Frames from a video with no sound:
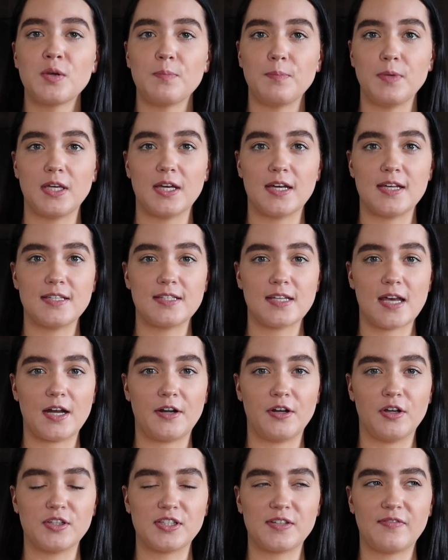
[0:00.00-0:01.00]
because I
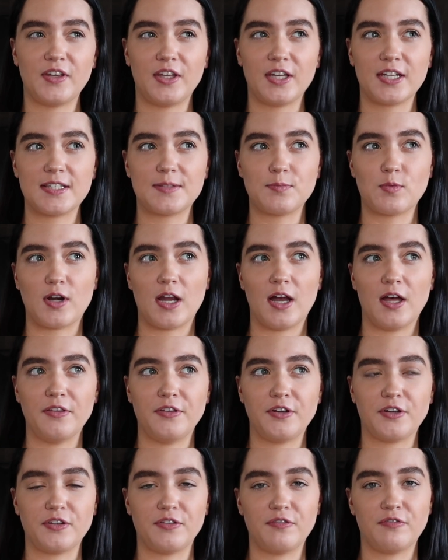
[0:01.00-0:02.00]
don't know, I feel like it's more
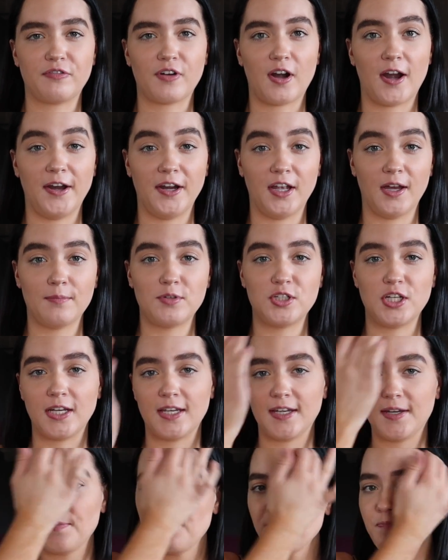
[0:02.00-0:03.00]
healthier than frying up
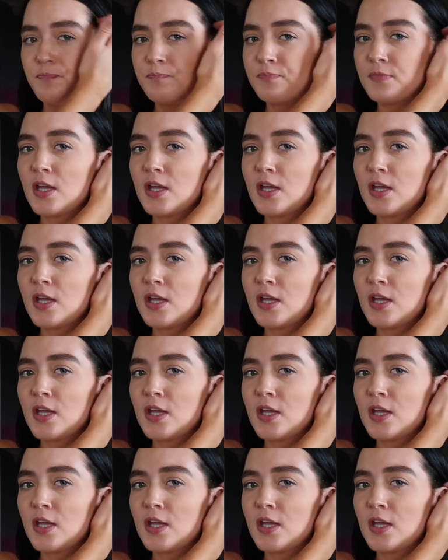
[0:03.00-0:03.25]
chicken.